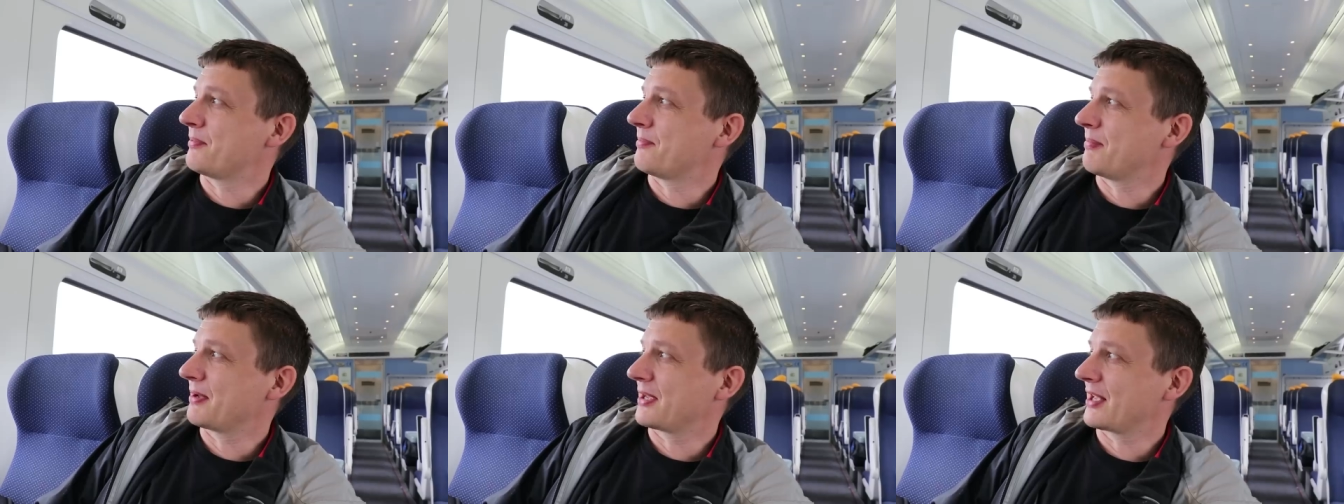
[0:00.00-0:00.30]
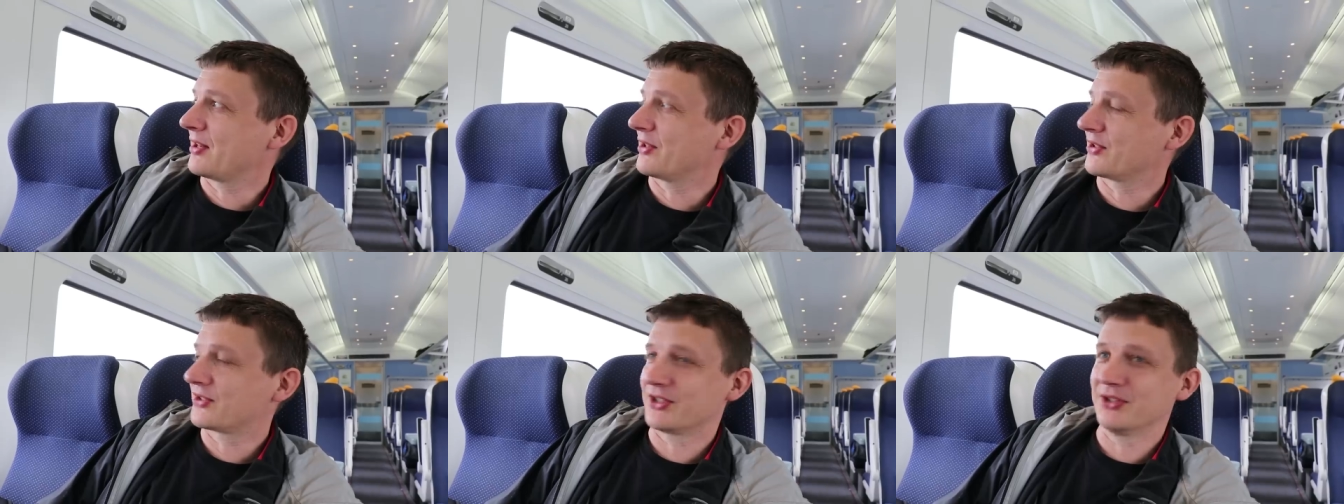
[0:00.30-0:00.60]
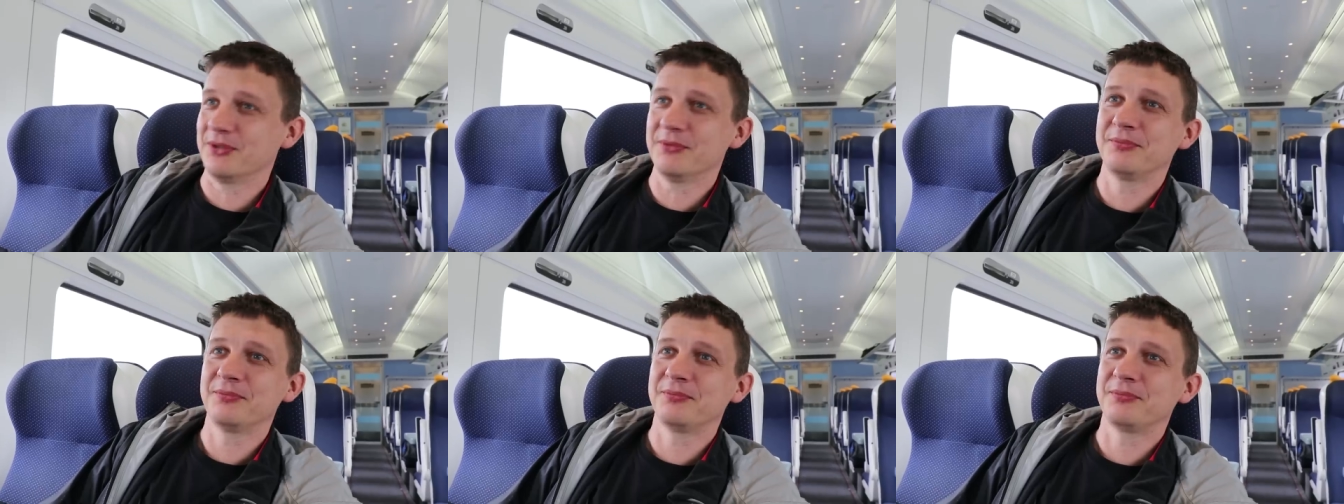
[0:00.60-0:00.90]

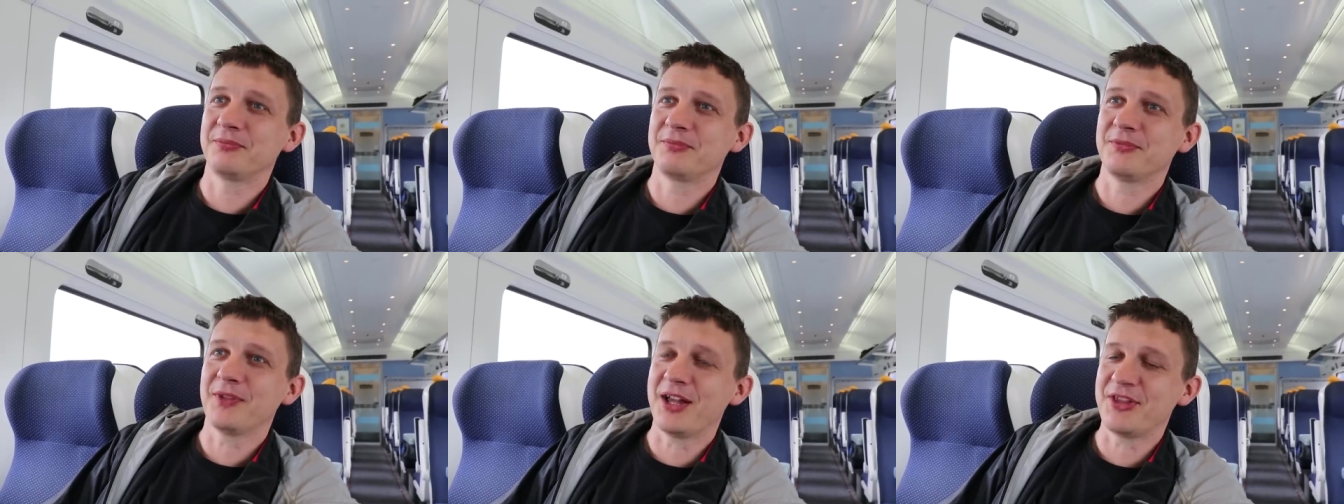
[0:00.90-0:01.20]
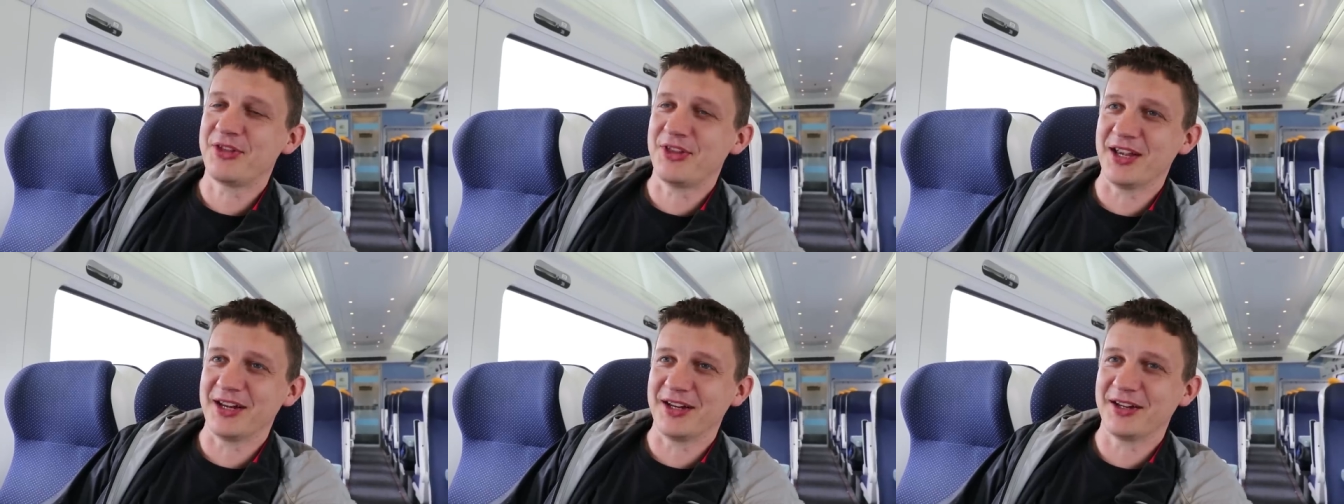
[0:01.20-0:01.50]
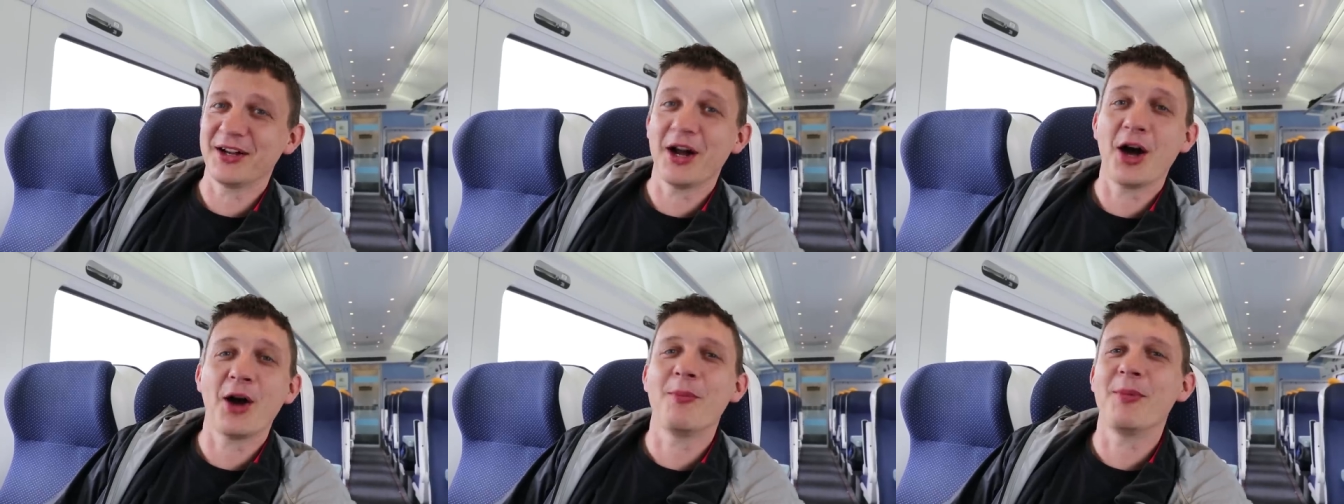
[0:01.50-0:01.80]
Bagenalstown, I
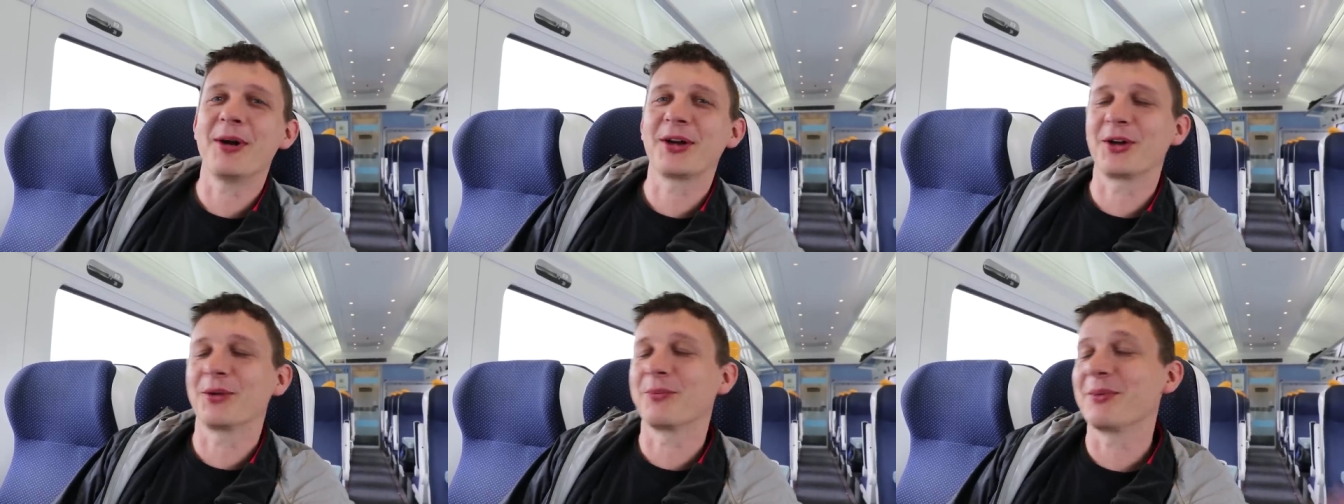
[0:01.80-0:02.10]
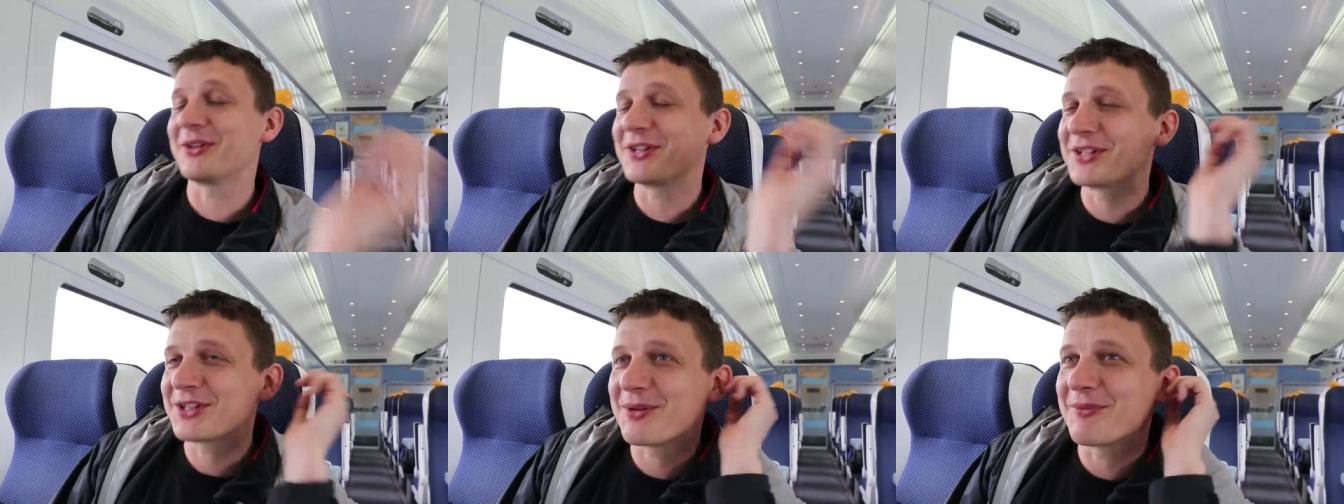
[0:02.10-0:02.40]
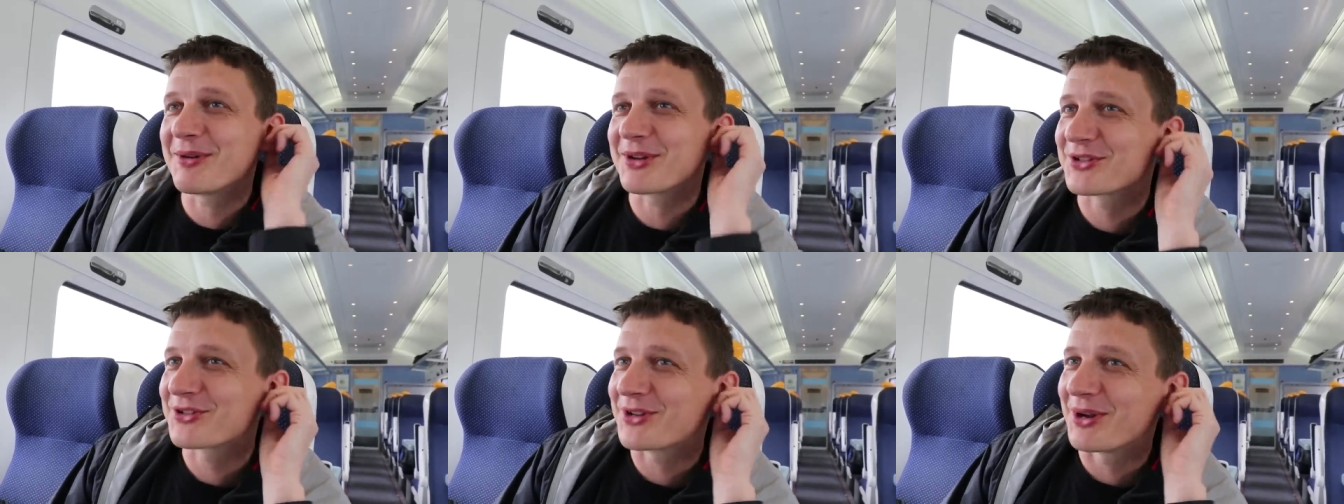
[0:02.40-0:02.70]
think. Oh my god, we're in so much